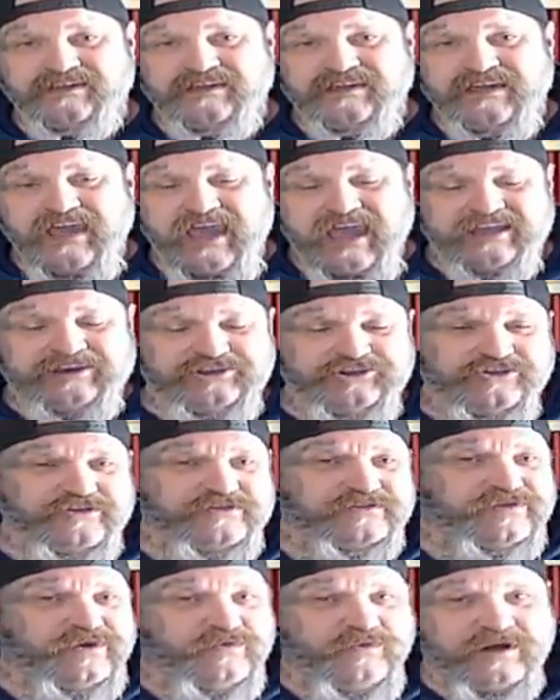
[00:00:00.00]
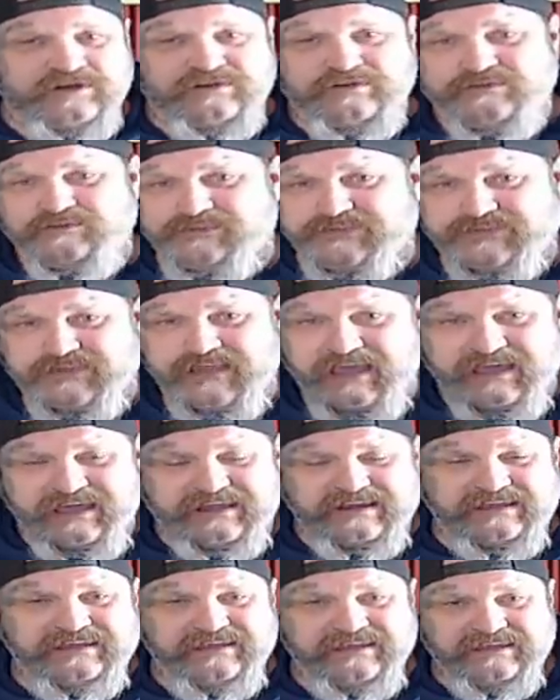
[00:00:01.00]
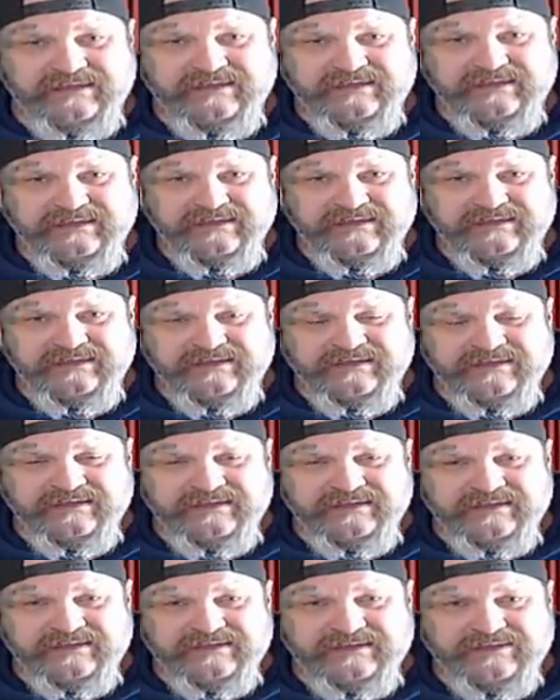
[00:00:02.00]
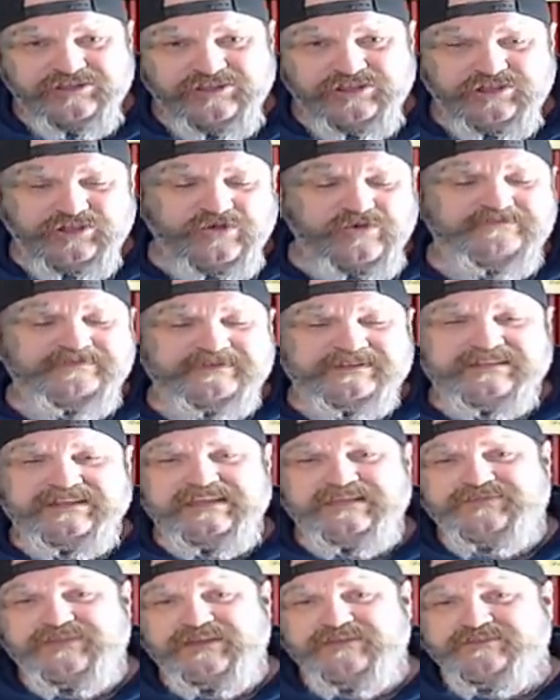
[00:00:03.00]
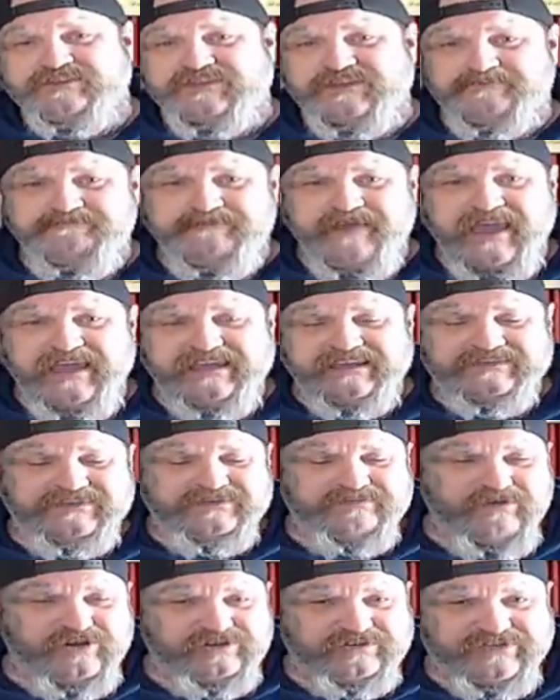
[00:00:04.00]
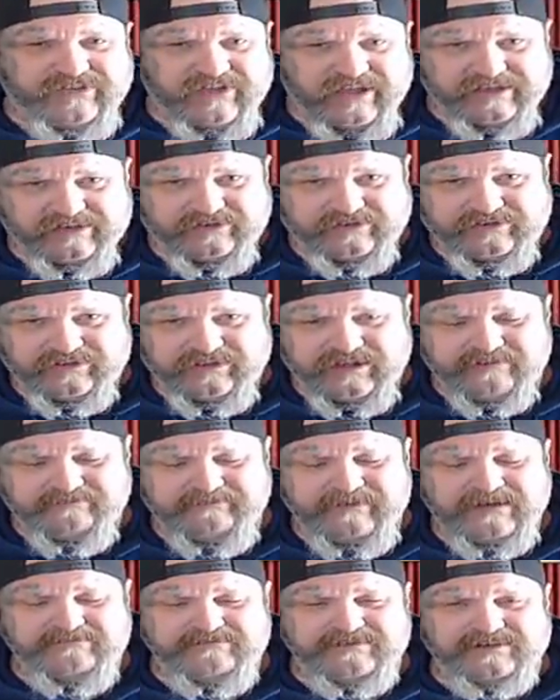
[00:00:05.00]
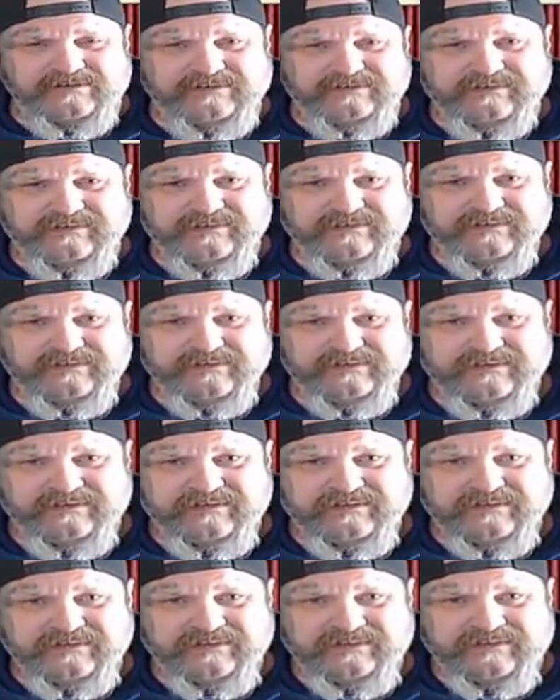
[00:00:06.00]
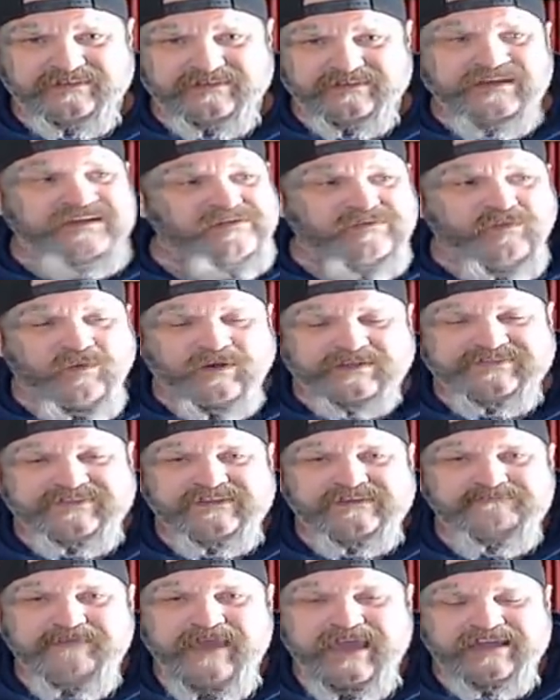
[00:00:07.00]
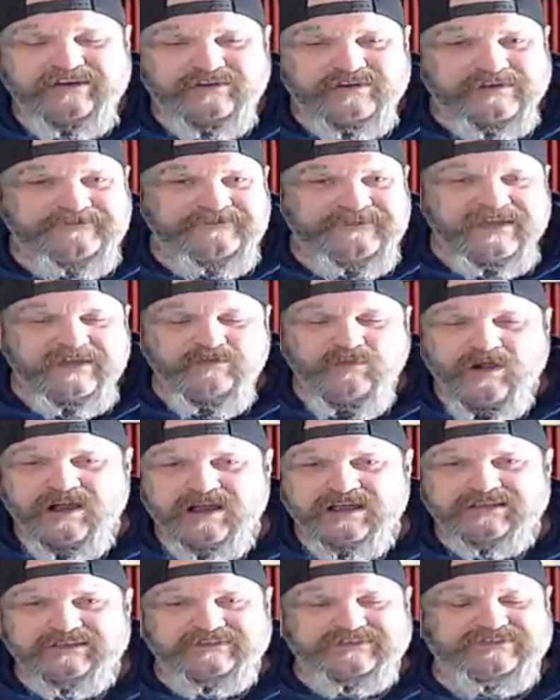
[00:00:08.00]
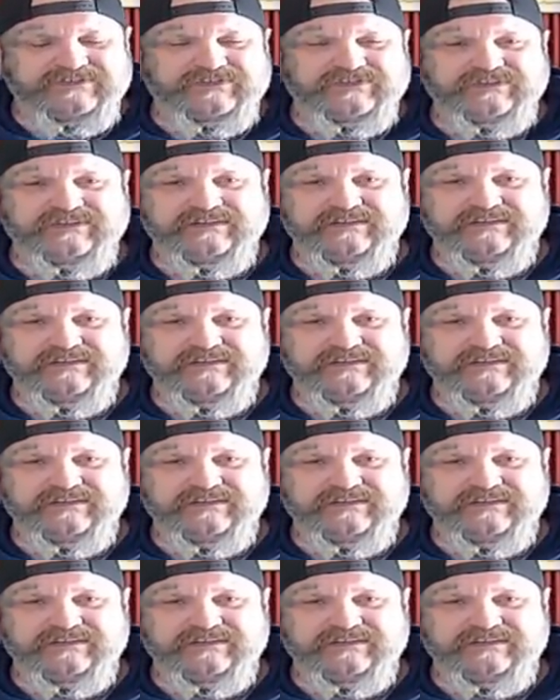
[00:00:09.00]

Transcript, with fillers: And you're the one who said you believed he was a Pagans Motorcycle Club member. What's it matter if he was?